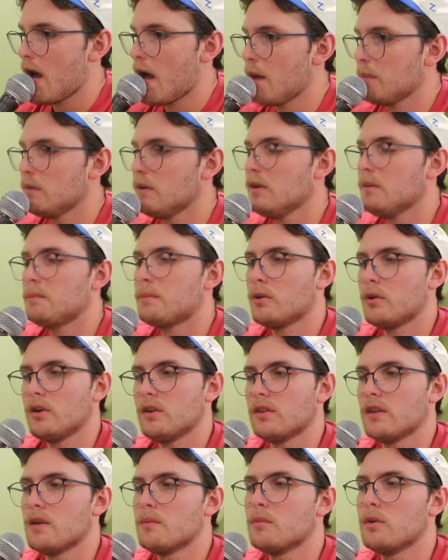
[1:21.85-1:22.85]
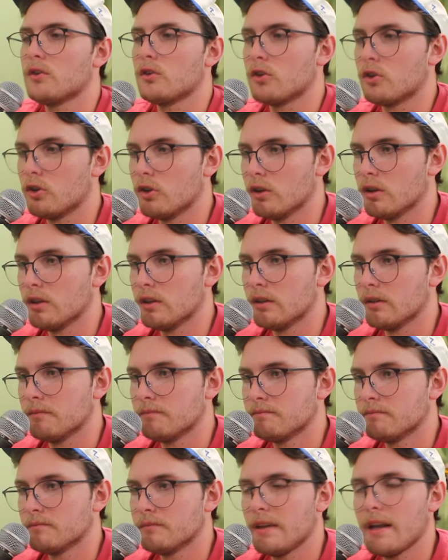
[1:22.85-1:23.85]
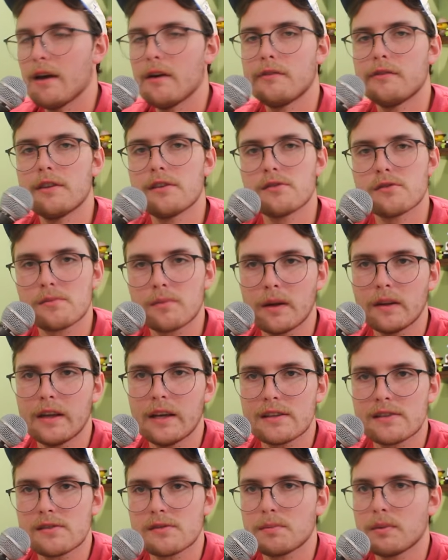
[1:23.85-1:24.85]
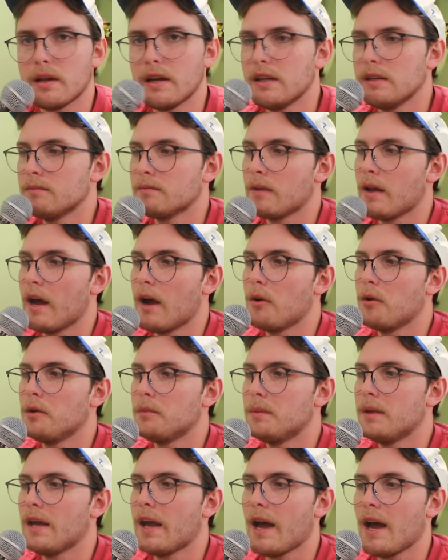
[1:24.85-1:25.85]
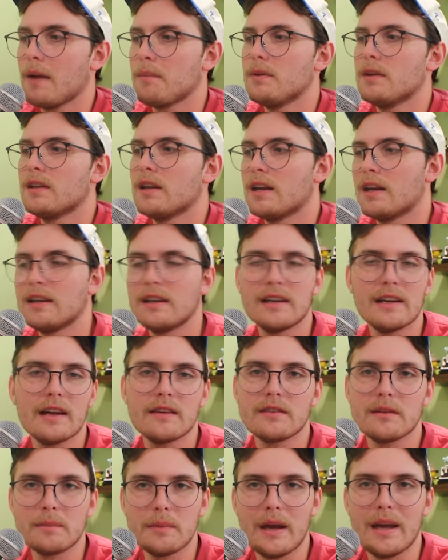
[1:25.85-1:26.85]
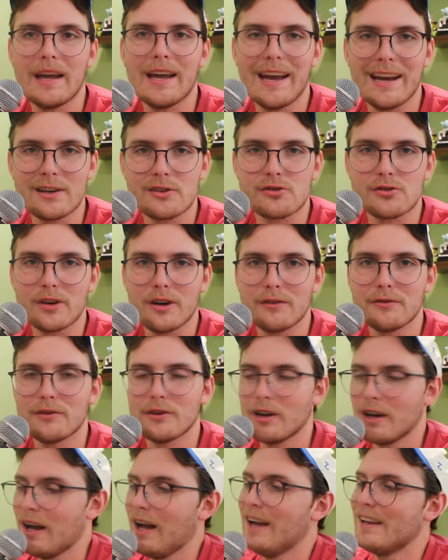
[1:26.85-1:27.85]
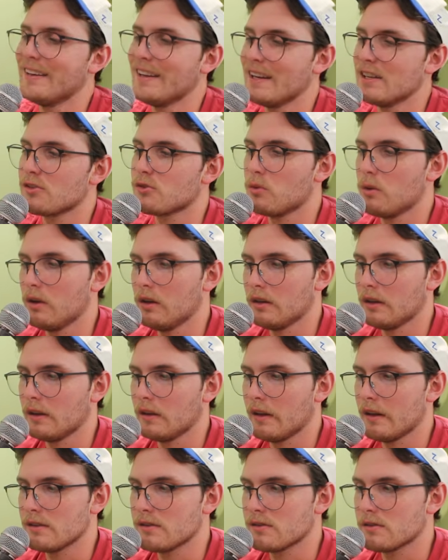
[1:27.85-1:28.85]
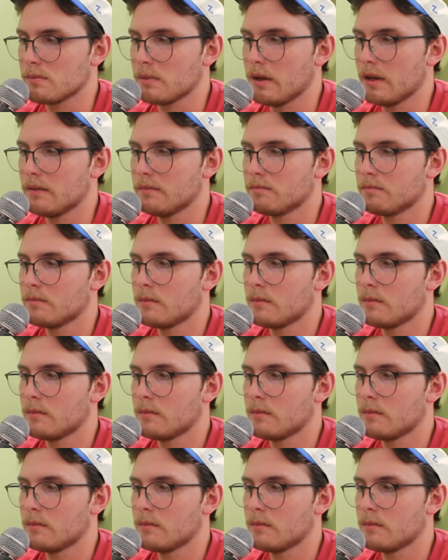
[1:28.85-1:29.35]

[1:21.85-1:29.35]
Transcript: I'm going to put them with good. Now, if this was my license plate, I would be happy that I didn't have to pay extra for a nice quality license plate.